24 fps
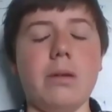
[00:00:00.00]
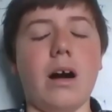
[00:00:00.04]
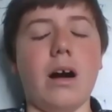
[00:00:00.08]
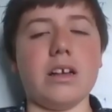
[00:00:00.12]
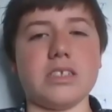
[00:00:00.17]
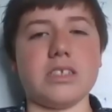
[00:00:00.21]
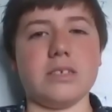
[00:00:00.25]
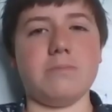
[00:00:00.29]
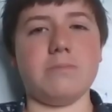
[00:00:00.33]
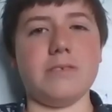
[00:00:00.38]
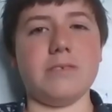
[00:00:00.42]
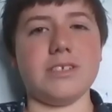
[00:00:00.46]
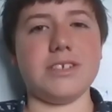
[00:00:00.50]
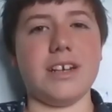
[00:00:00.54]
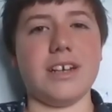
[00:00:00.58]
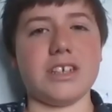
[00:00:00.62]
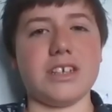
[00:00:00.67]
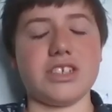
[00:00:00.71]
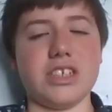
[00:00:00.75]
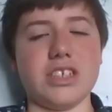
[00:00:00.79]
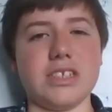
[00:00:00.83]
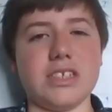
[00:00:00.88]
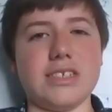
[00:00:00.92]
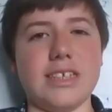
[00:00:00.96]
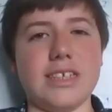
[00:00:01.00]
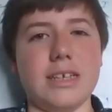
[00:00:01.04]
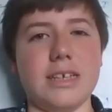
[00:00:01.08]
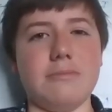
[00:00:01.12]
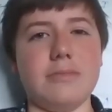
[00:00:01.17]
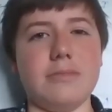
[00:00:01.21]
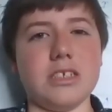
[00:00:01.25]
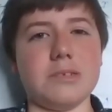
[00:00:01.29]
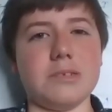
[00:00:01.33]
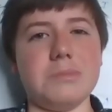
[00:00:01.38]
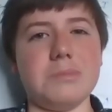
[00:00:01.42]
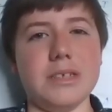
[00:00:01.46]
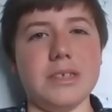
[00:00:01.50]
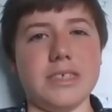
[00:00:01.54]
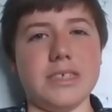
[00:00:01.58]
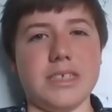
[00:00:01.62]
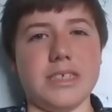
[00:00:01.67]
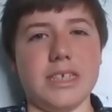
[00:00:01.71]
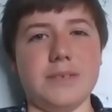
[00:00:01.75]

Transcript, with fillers: uh, be part of the production team,